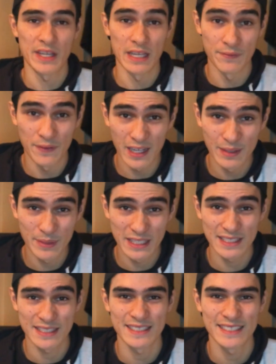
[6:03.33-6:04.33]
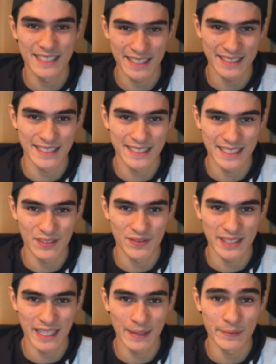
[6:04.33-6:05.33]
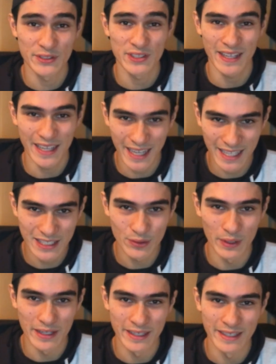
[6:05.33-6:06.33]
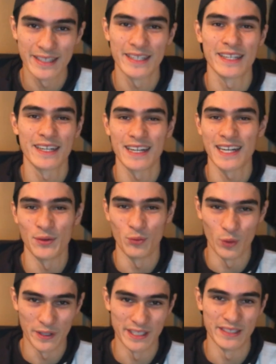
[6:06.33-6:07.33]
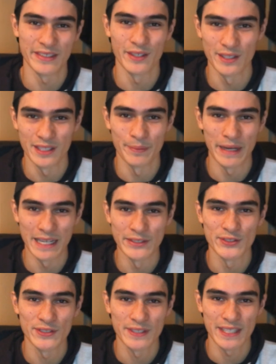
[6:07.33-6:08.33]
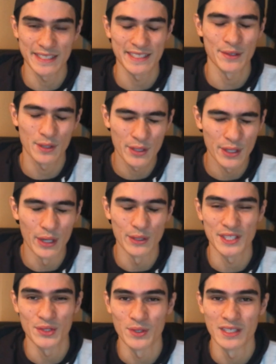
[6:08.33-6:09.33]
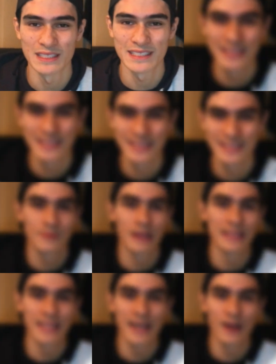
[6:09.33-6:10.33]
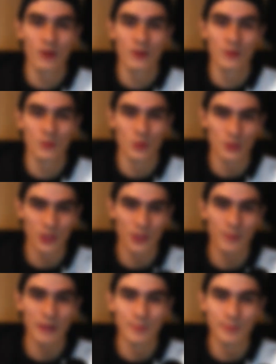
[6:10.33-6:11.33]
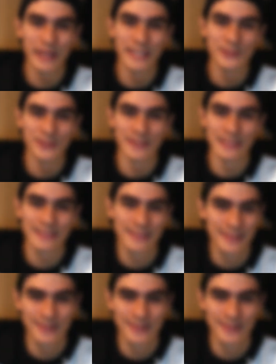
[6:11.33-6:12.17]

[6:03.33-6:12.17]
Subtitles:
If I missed 67 damage anywhere, I wouldn't have gotten the badge. That's how close it was. And now, we'll talk about patience.